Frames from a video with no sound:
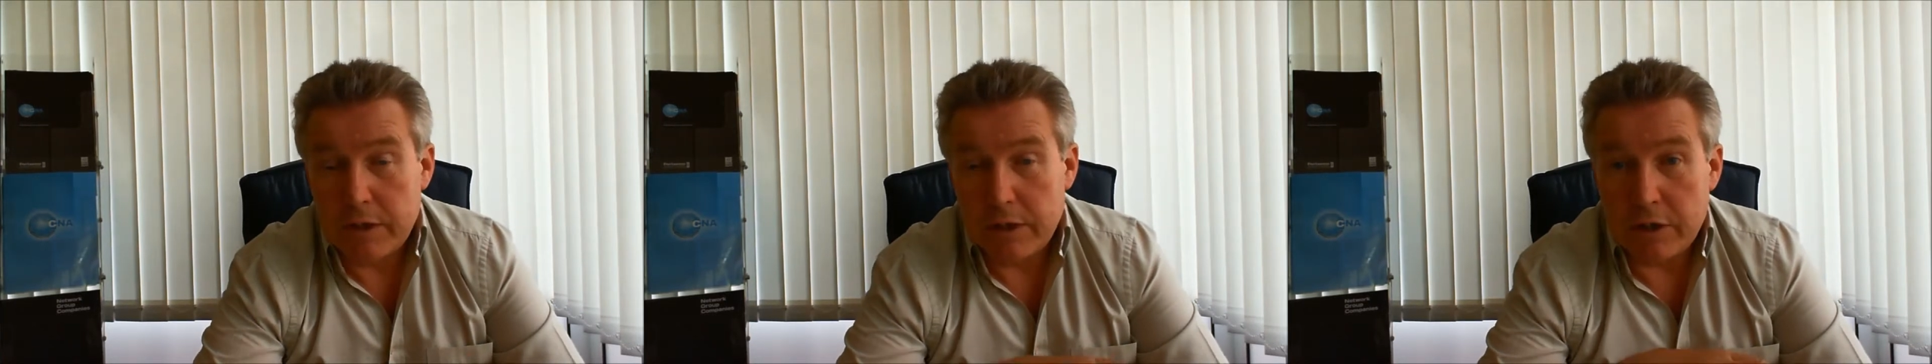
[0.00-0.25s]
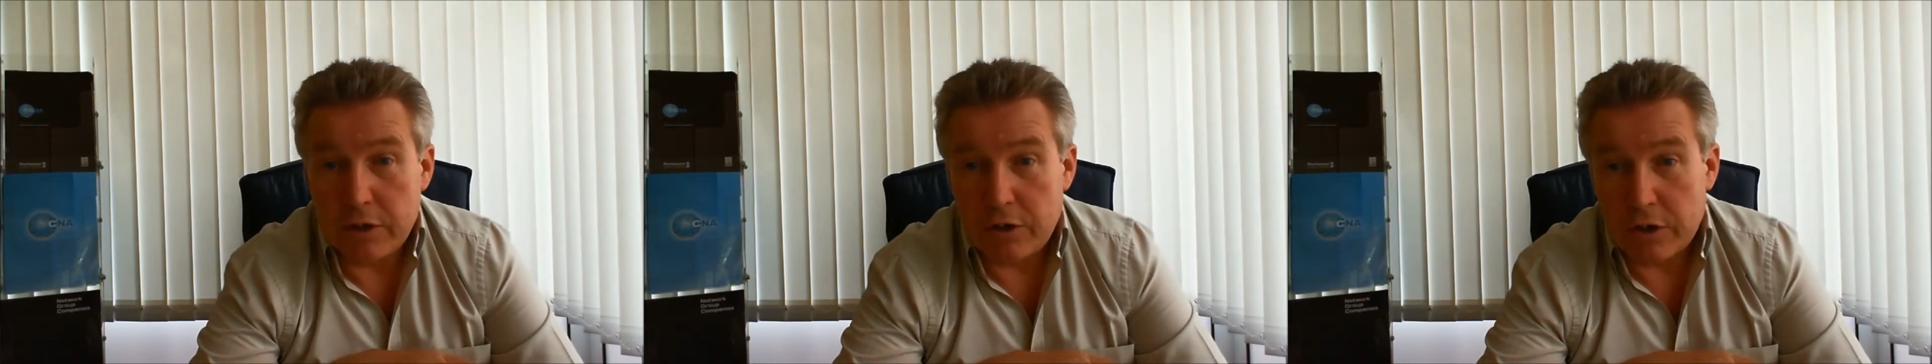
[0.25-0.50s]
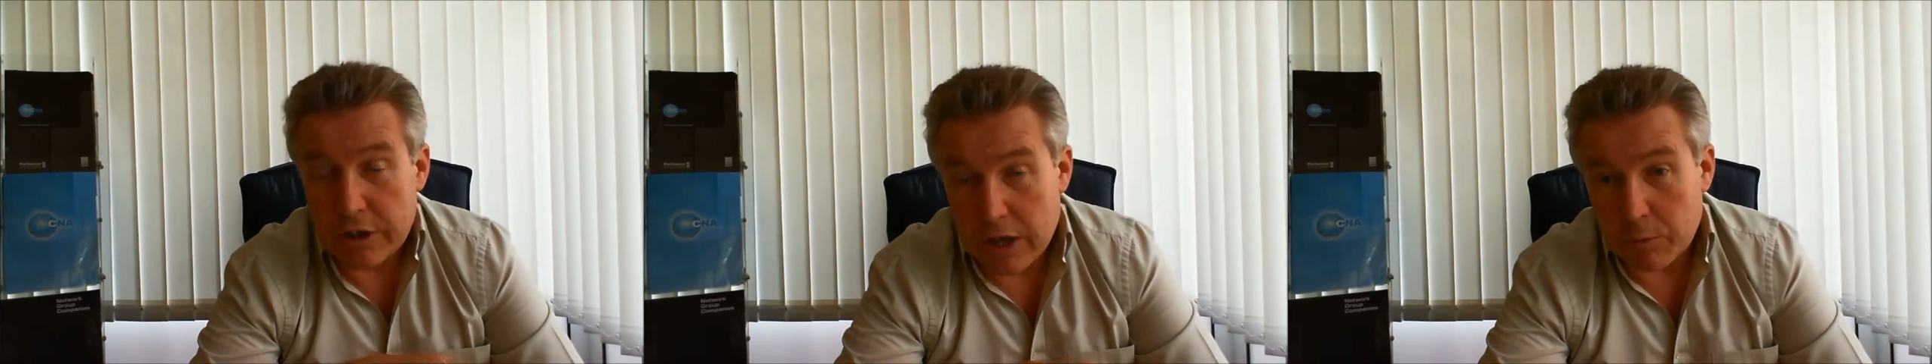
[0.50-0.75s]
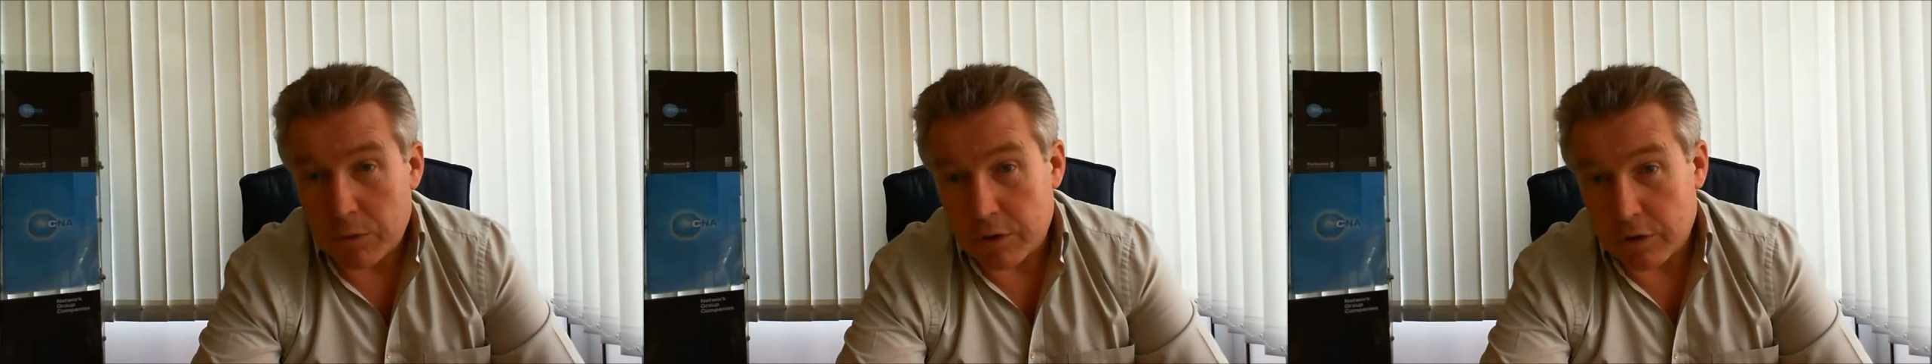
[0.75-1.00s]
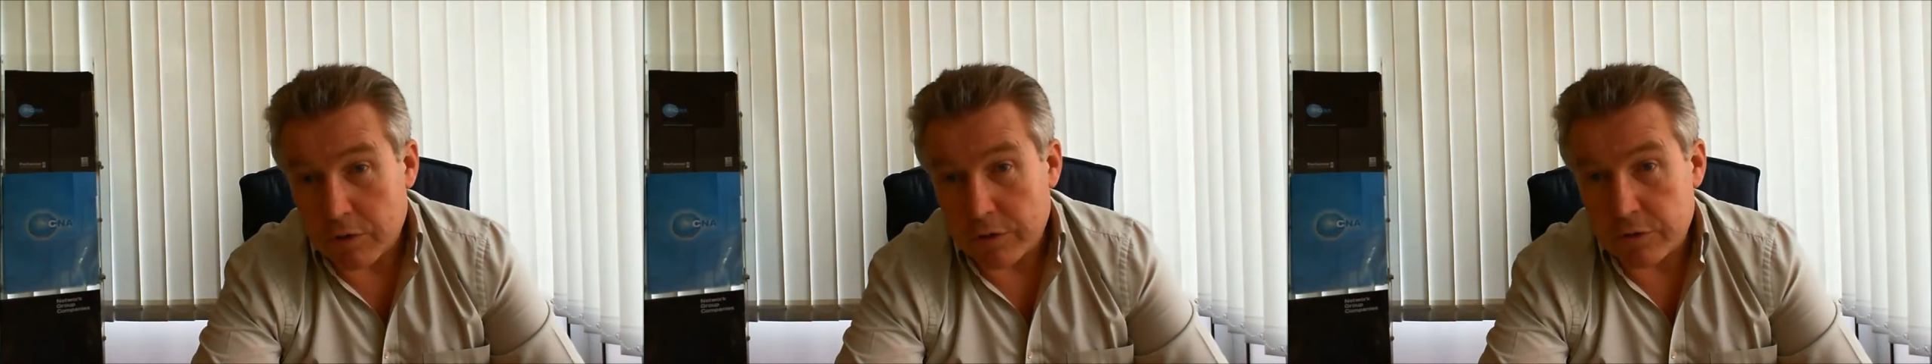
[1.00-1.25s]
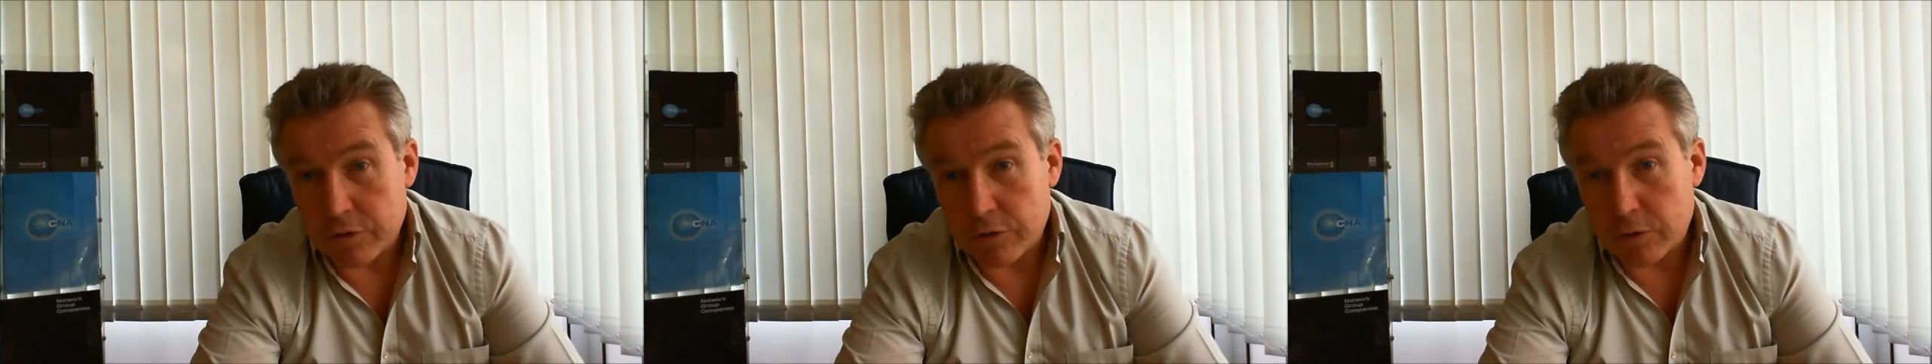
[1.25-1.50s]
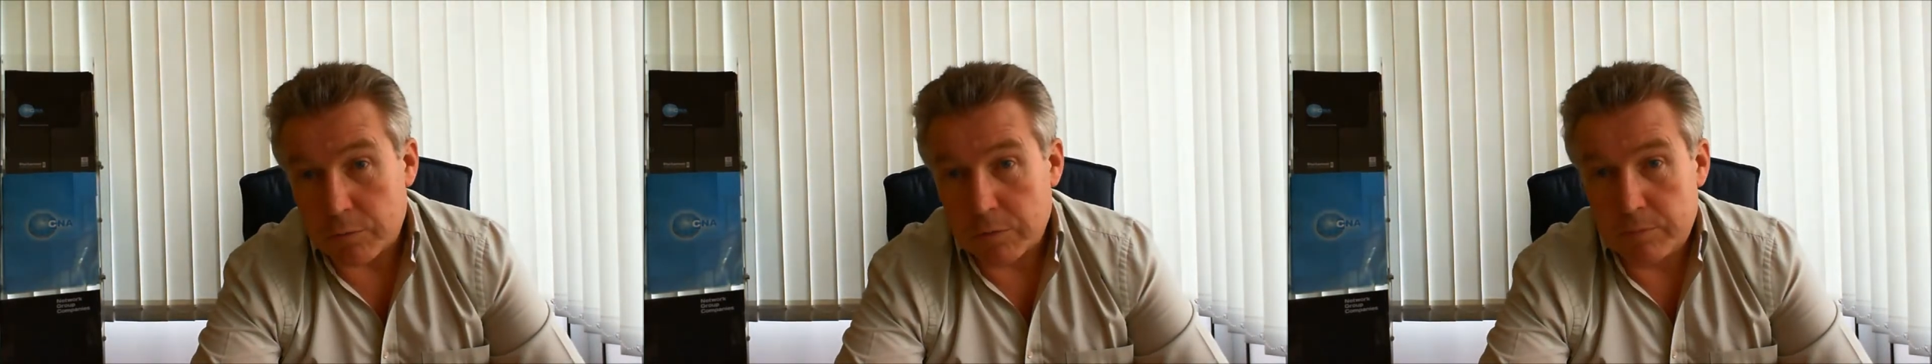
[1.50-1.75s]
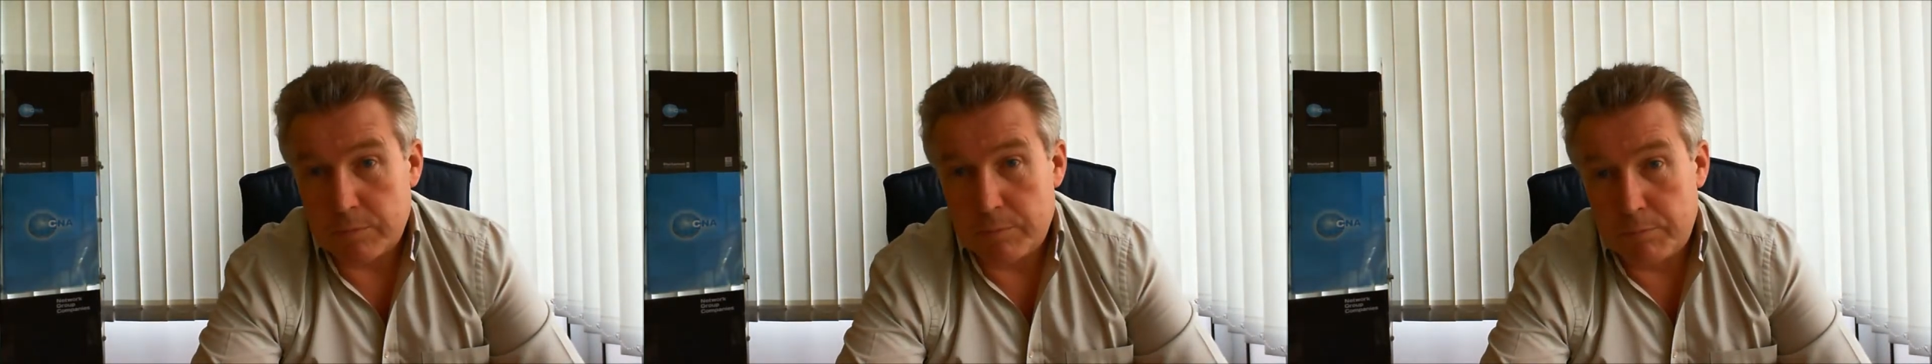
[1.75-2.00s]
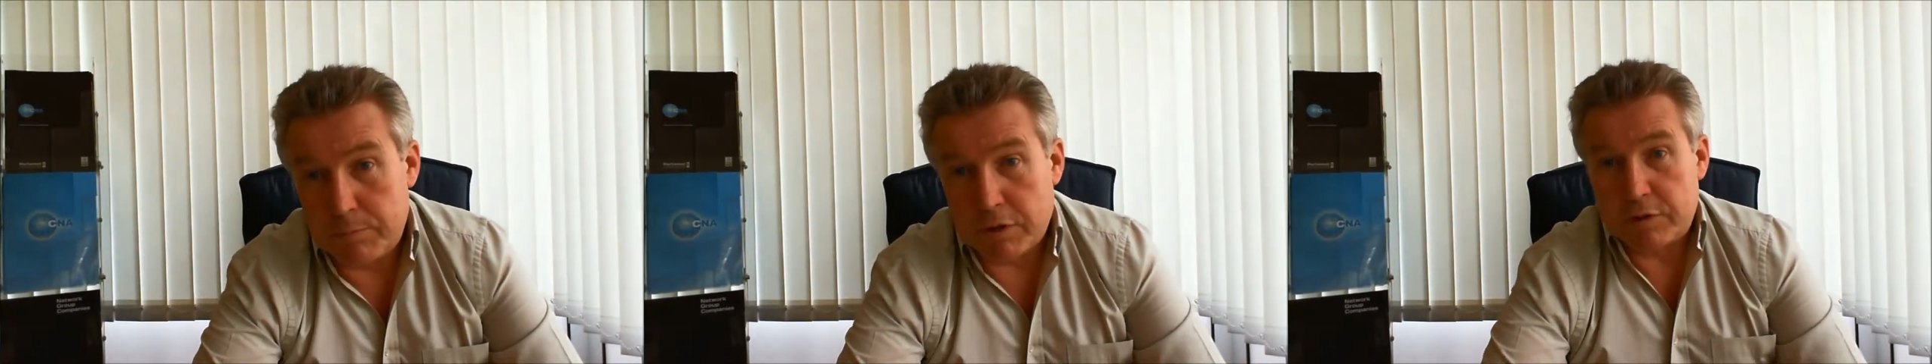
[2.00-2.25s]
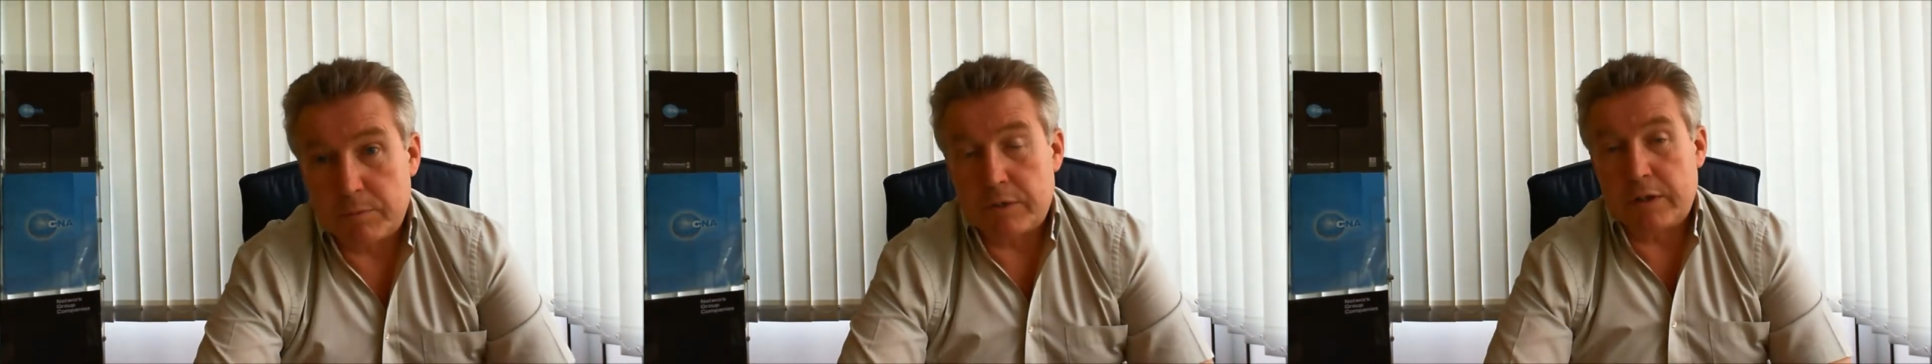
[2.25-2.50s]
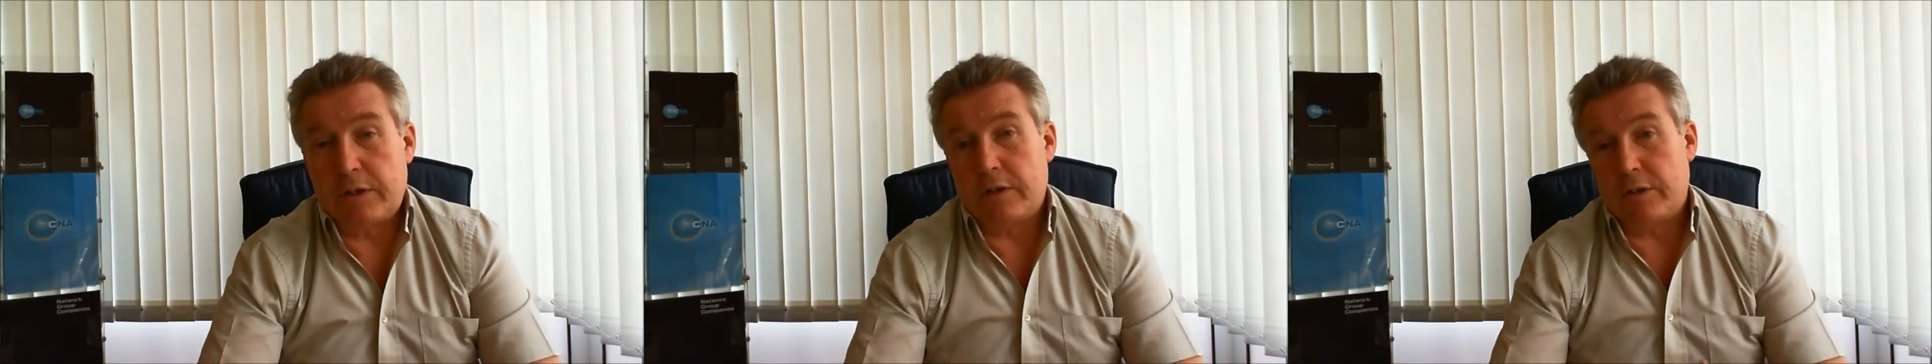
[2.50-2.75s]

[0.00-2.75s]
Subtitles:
and you can network across the group, possibly